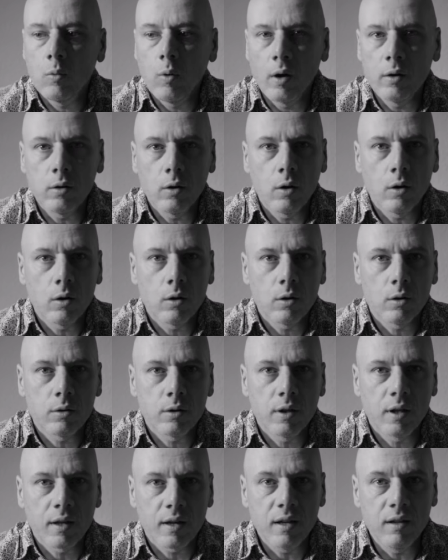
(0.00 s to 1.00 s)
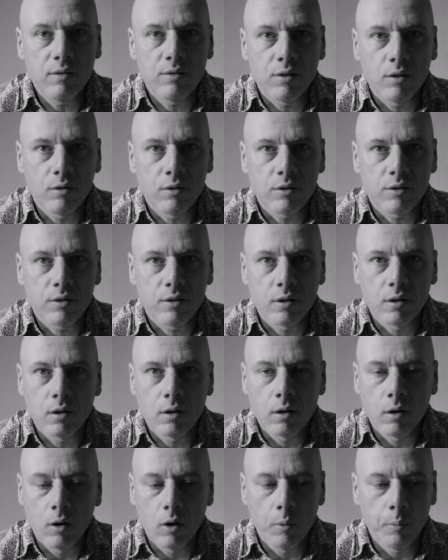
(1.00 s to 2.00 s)
one of the reasons
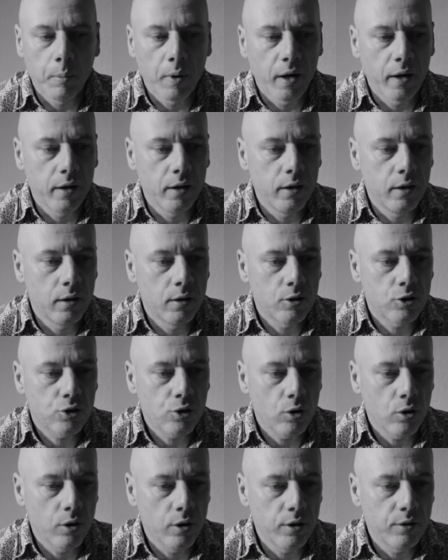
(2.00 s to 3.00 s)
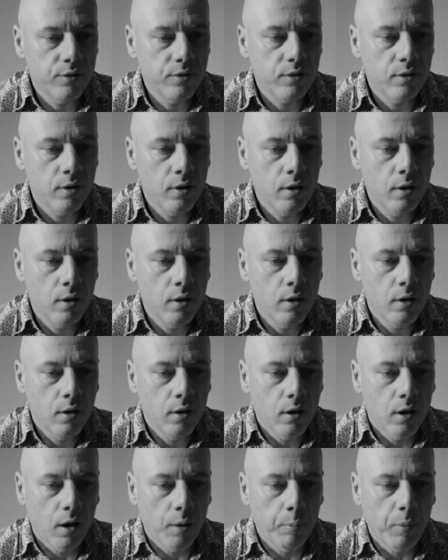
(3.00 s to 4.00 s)
of my choice
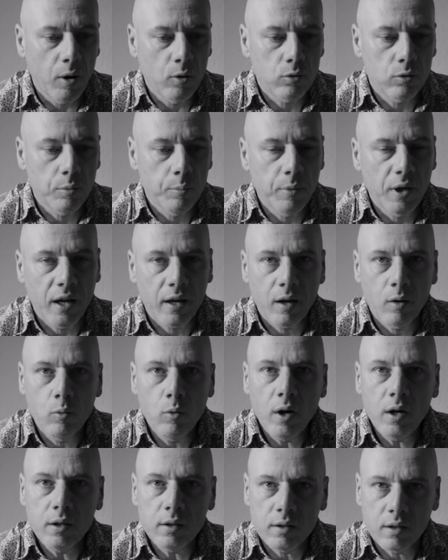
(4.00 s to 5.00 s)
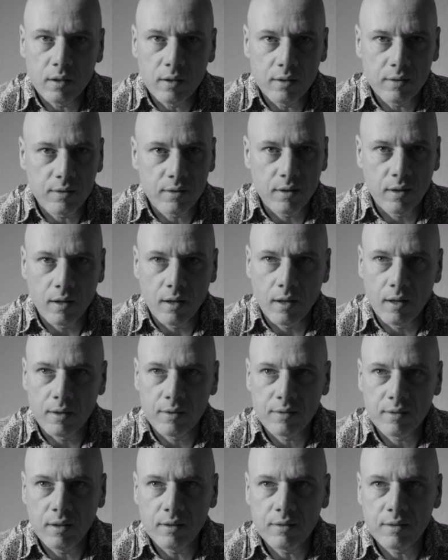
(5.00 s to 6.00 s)
about black and white is
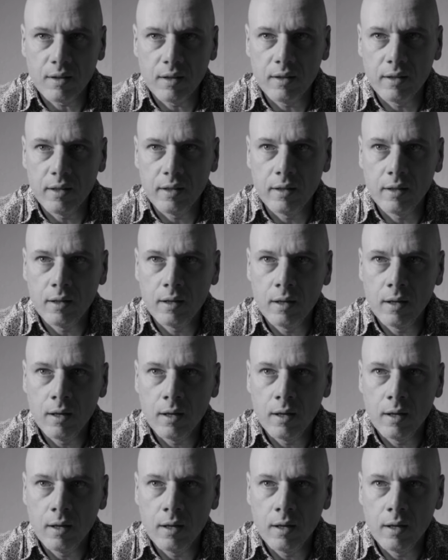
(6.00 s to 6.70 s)
essentially